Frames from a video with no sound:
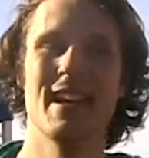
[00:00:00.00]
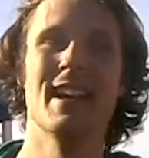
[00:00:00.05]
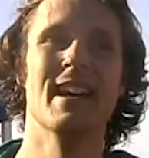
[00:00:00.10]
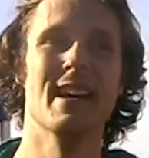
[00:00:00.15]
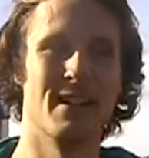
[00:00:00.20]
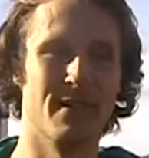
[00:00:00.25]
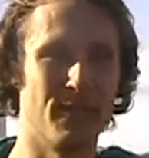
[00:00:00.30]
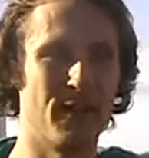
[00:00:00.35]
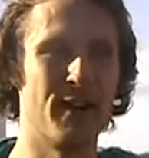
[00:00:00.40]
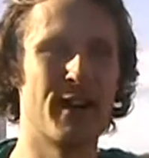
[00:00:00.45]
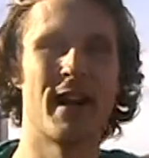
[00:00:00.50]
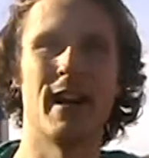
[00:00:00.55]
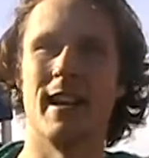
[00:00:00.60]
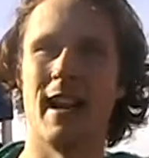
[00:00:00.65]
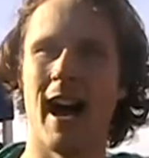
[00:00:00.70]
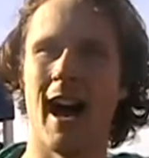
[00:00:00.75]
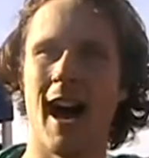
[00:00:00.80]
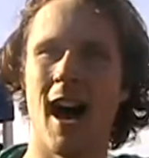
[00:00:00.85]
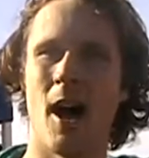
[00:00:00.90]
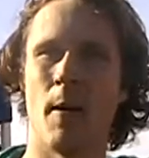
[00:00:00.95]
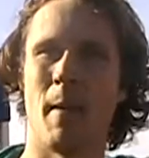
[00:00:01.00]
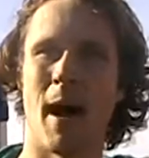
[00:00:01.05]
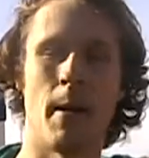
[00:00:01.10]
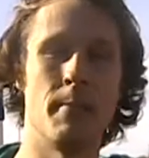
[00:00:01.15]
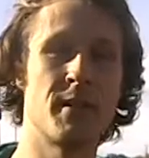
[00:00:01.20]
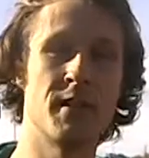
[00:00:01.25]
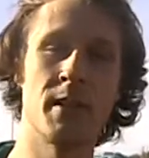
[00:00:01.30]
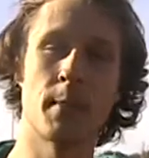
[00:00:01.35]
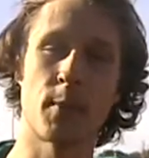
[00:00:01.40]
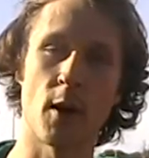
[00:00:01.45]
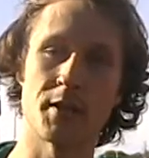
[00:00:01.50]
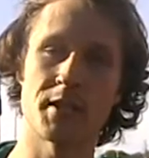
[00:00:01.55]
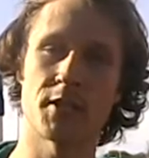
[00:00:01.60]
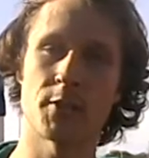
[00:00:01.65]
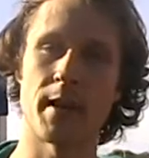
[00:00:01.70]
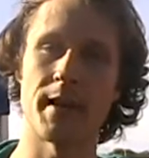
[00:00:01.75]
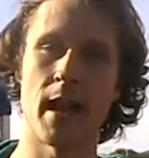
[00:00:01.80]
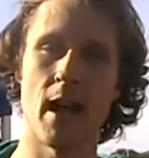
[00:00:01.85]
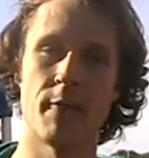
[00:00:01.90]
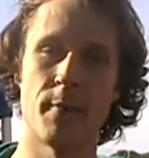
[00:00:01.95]
Very good. I'm in the process
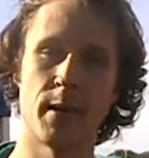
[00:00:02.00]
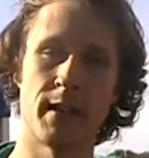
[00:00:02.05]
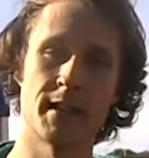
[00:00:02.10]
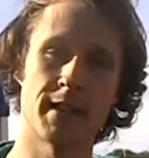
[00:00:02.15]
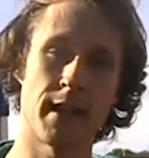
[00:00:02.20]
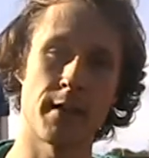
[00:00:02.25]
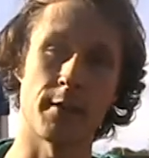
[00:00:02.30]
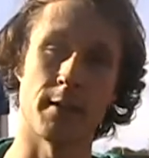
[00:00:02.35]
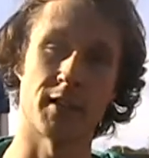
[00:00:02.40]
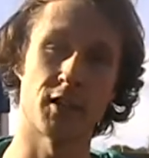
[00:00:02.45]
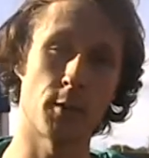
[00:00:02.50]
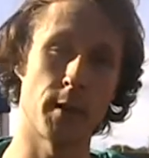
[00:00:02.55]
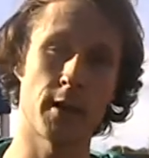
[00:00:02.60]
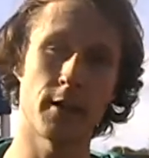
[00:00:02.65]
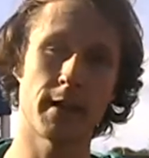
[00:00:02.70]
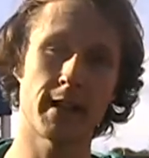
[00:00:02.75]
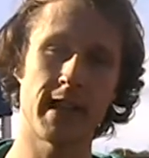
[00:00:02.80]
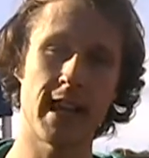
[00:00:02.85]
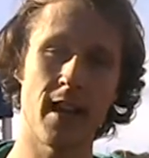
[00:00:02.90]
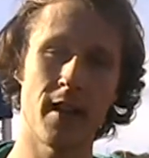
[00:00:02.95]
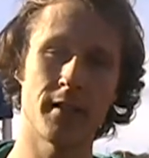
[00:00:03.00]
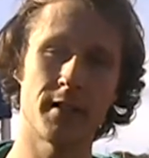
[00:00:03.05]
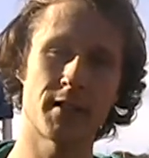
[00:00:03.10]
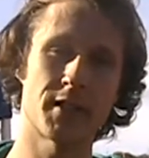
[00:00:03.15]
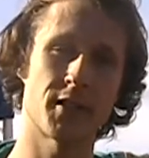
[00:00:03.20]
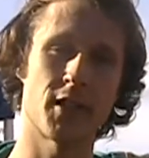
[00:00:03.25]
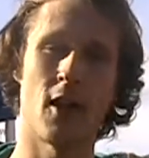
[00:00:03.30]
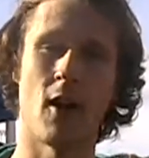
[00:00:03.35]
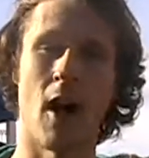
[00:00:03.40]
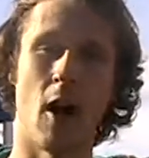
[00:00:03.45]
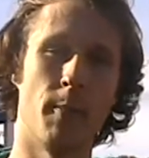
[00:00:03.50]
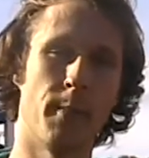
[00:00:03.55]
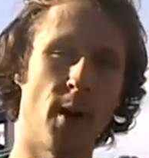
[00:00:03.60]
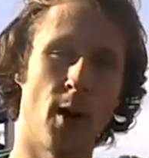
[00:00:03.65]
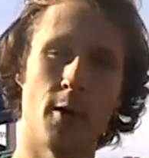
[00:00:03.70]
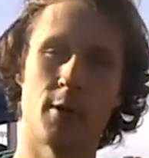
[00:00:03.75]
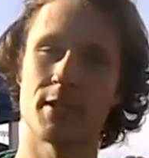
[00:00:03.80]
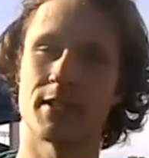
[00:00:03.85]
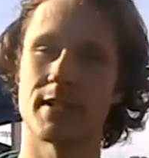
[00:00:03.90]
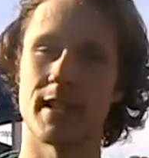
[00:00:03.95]
right now of putting together a Twitter account, so I'll
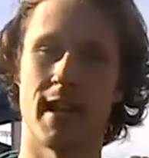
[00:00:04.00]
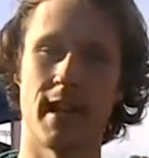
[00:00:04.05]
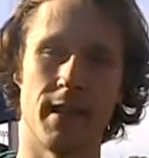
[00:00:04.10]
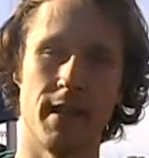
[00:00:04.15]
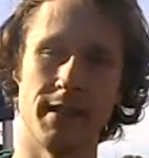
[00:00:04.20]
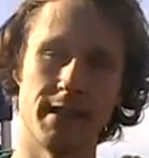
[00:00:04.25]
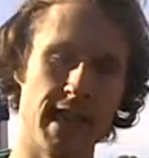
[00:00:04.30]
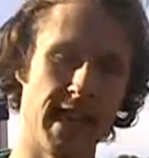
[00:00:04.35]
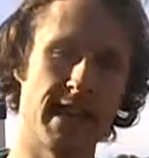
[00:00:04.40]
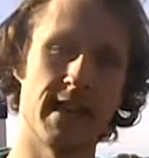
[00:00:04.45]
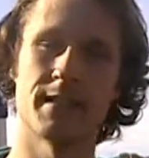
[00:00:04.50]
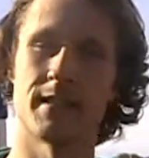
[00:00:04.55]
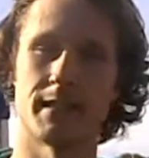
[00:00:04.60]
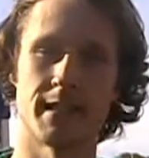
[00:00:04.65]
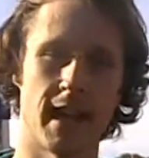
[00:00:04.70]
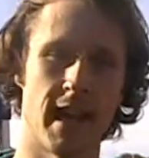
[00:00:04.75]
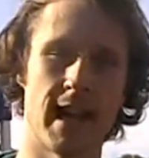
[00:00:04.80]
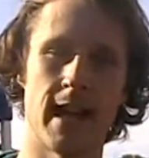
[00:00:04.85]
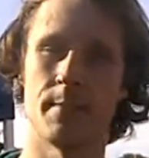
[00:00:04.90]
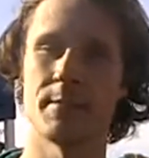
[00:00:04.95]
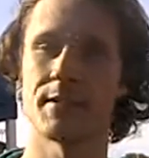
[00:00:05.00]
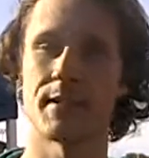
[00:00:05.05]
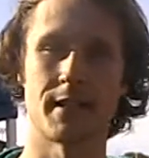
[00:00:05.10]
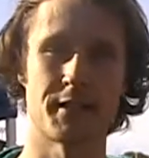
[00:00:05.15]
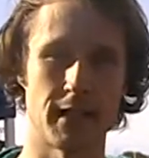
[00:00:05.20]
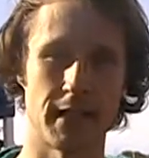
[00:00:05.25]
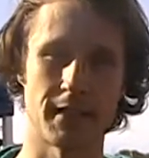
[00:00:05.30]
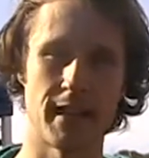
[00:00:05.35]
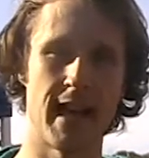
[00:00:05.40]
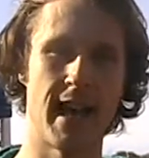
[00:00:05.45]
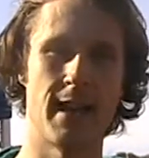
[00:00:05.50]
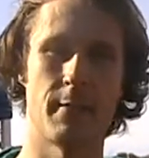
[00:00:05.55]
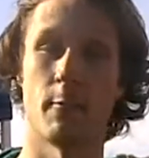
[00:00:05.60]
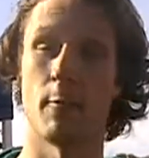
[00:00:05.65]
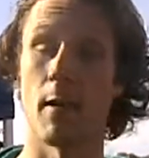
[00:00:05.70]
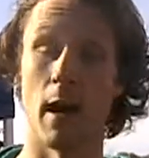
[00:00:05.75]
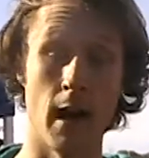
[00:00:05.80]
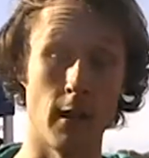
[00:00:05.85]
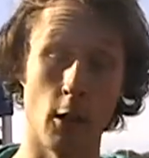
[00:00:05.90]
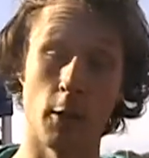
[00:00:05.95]
post the days, the times, things like
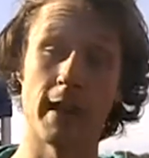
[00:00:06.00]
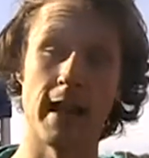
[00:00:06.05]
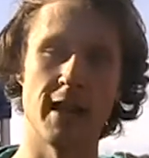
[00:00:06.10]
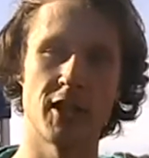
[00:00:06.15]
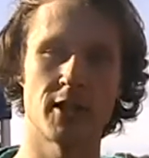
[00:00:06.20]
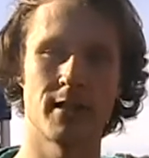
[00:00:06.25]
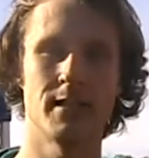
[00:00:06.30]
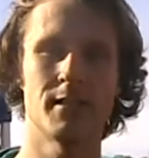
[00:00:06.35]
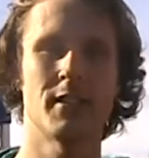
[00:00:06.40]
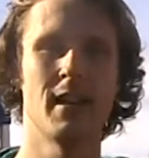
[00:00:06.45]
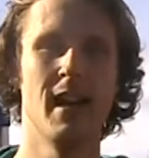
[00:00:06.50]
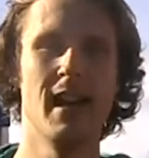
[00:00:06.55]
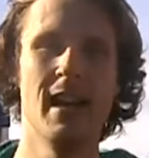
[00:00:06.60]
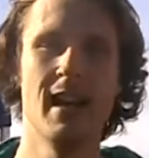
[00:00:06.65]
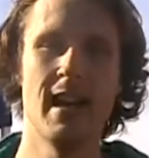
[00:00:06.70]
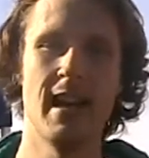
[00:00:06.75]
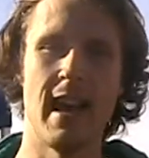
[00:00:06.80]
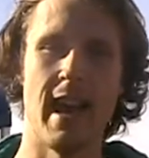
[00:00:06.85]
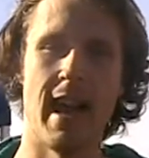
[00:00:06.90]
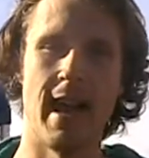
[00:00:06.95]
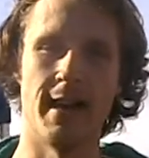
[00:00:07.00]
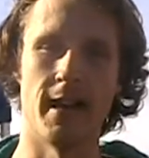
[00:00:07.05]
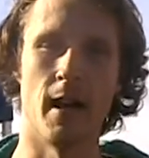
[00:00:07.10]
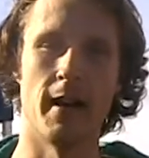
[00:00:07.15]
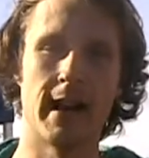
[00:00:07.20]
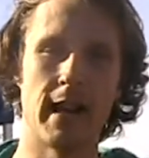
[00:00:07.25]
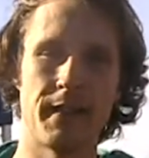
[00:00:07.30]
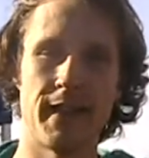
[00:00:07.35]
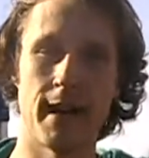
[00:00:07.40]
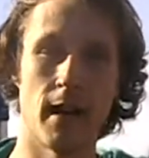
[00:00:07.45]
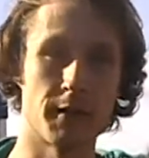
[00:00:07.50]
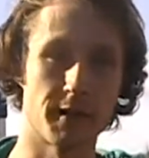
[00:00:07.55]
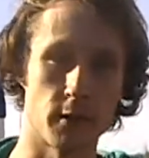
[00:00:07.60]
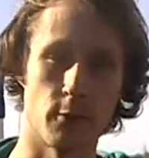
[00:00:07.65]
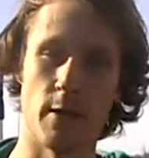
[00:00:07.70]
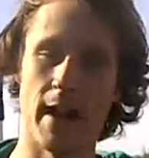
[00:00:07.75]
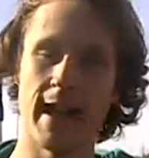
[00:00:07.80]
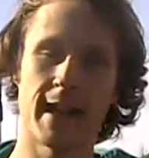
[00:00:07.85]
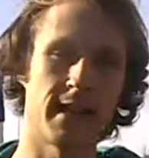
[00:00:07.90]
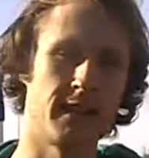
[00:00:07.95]
that, locations, and I'll get that out to
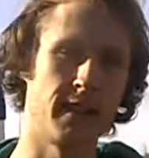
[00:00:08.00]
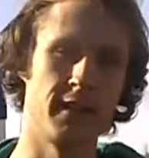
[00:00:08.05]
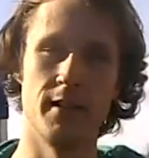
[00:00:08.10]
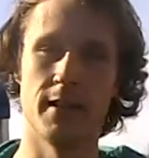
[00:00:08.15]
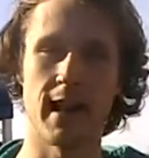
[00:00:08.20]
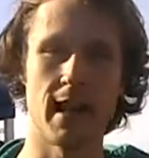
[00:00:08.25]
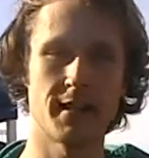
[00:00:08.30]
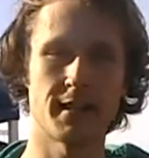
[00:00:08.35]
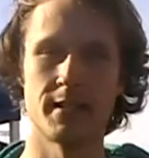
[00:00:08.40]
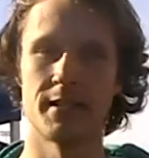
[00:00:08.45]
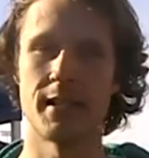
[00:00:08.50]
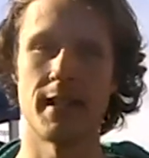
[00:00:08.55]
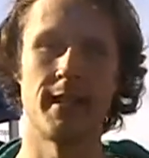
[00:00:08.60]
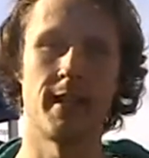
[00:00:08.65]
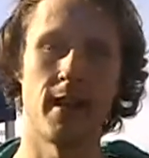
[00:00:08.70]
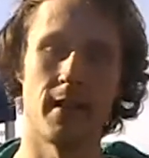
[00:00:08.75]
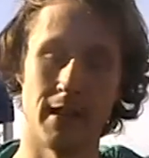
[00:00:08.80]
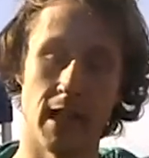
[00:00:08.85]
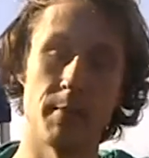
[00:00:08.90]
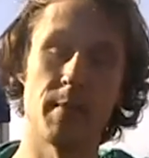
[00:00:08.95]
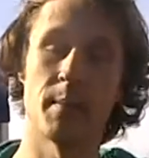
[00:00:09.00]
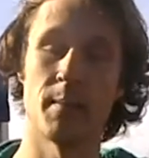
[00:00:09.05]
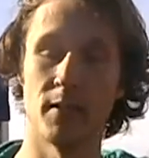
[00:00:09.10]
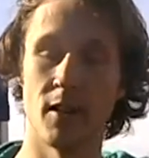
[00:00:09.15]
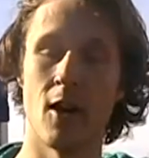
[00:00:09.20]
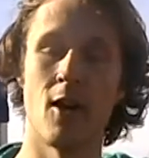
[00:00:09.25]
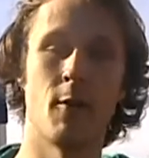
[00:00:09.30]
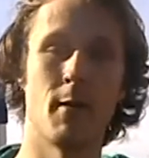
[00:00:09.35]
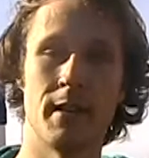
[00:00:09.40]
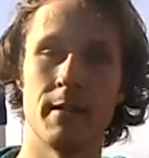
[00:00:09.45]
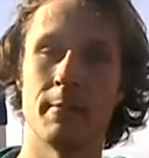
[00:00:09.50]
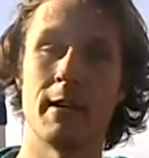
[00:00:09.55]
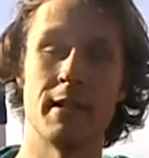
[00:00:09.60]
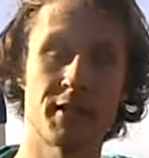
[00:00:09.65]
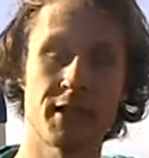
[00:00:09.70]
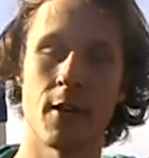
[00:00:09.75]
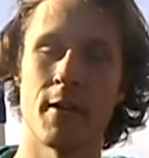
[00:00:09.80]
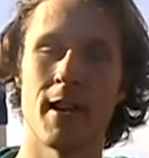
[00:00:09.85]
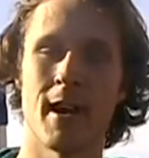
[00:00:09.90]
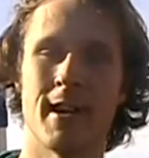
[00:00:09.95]
Rec, and then you guys can send it out and let people know when
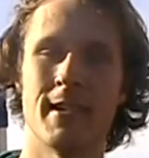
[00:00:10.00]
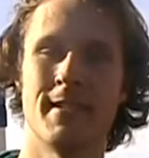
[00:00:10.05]
it's going on.